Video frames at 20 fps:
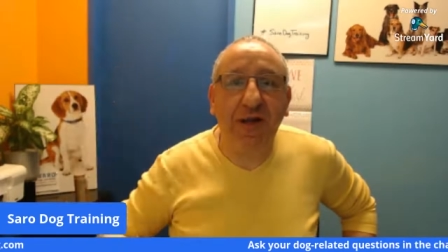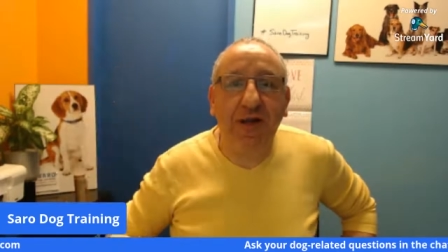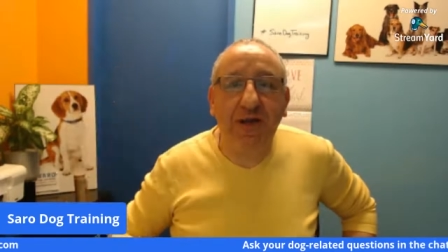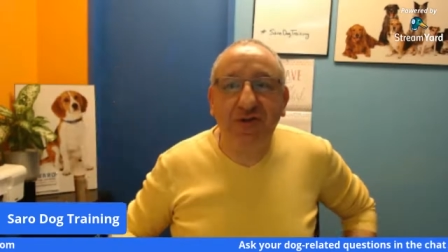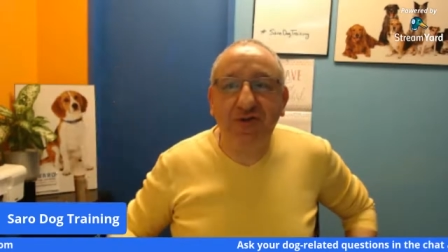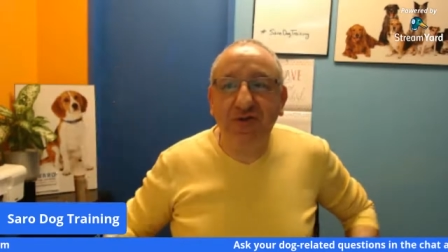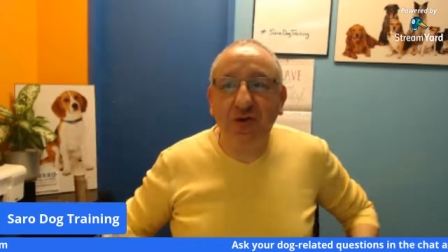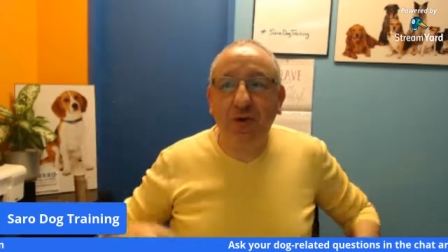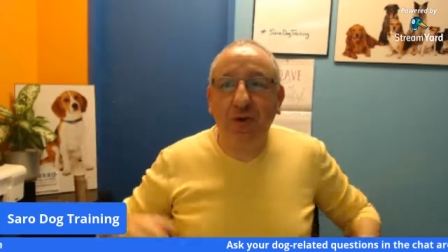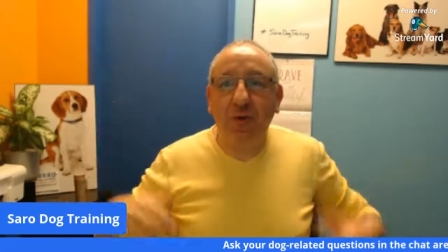
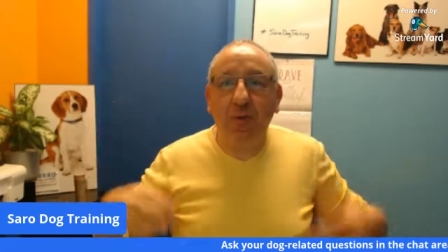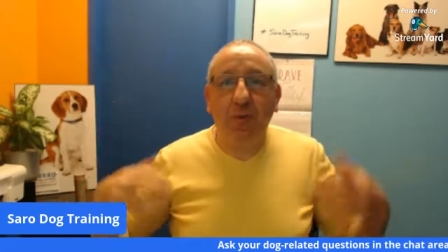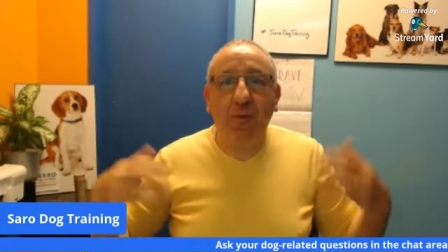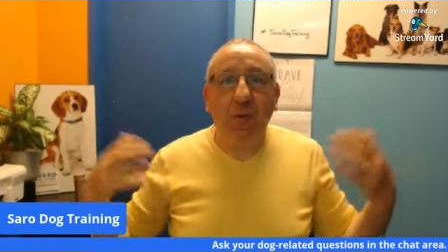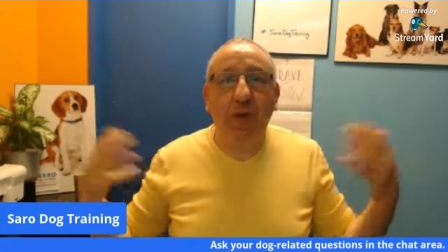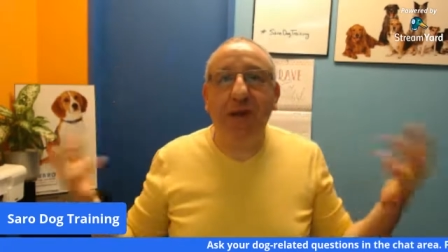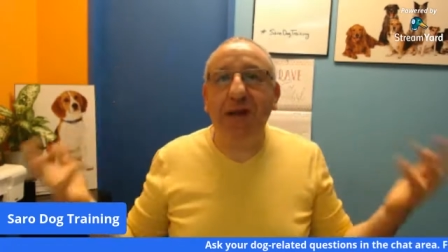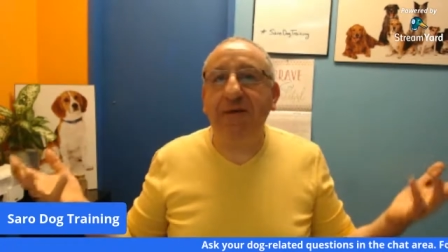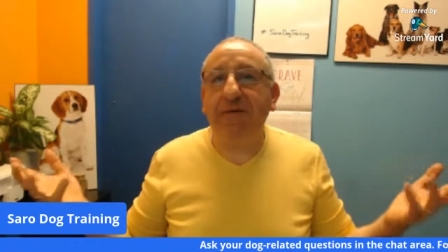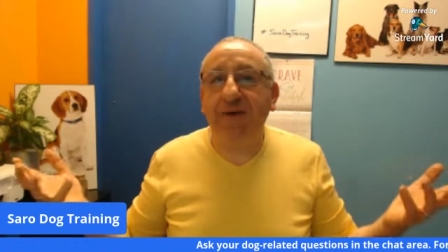So
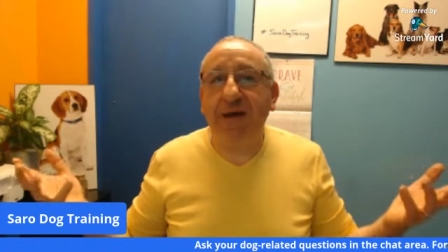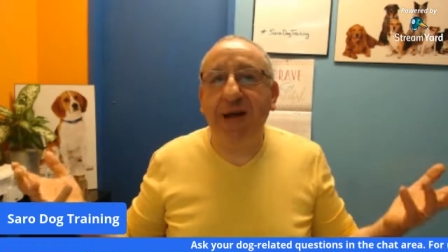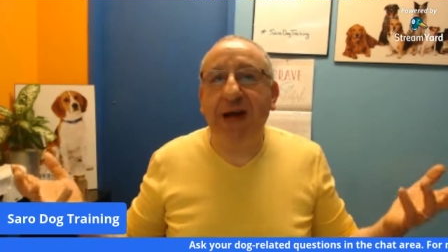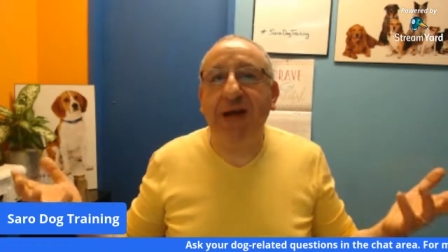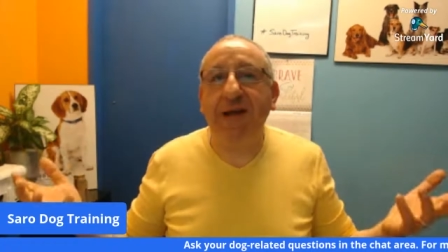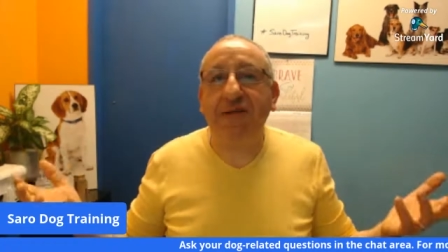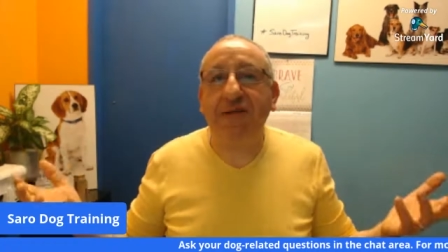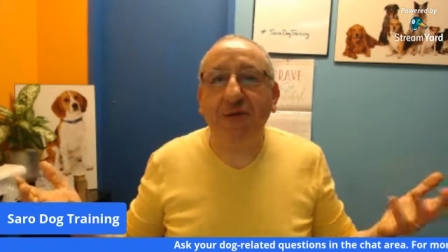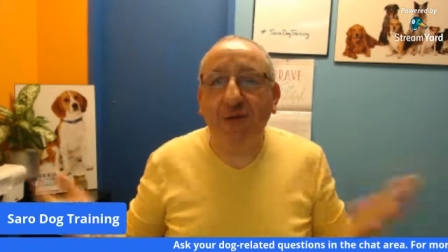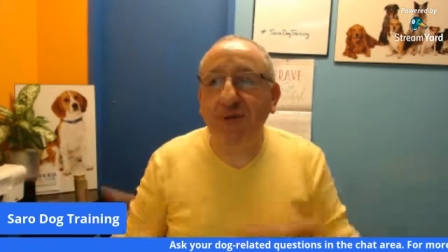whenever I
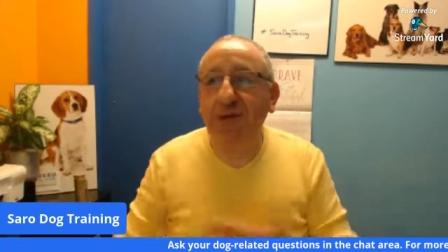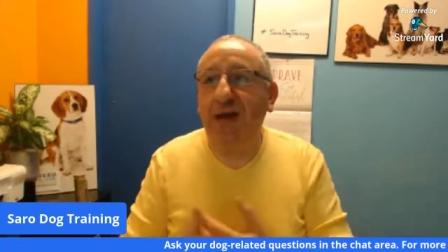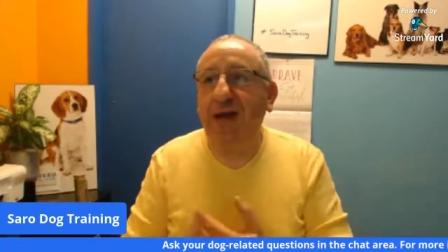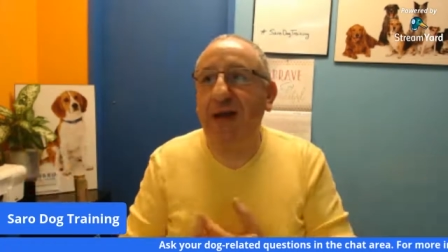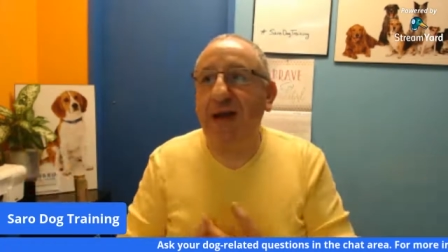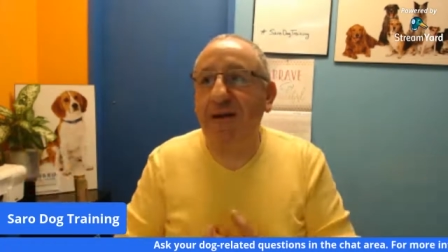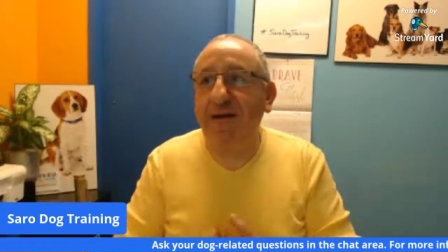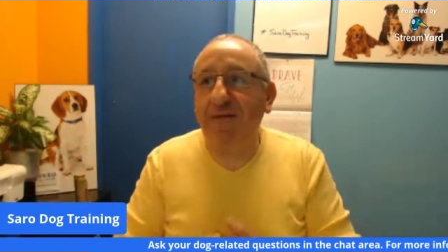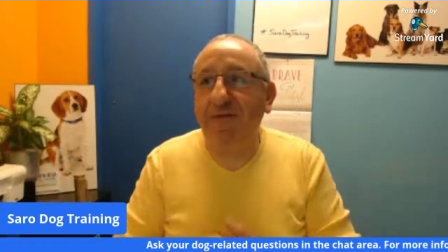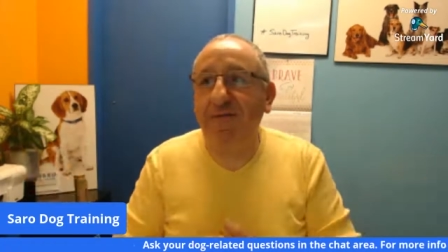don't
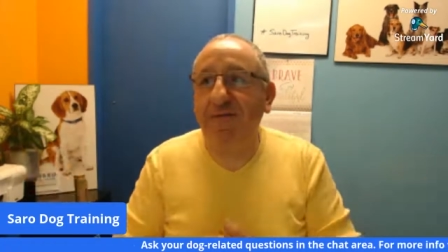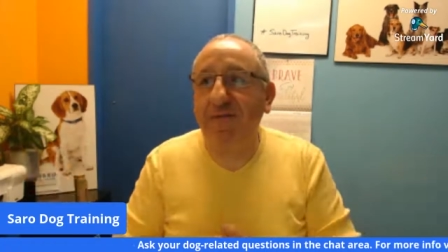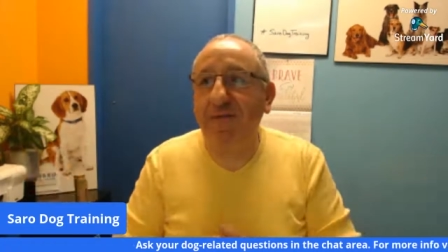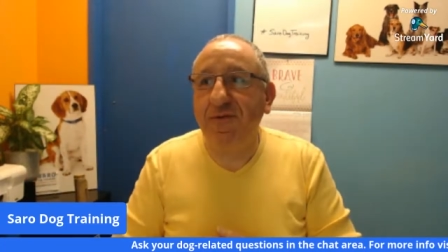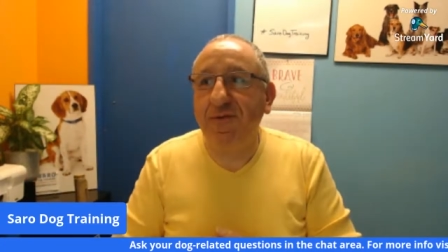have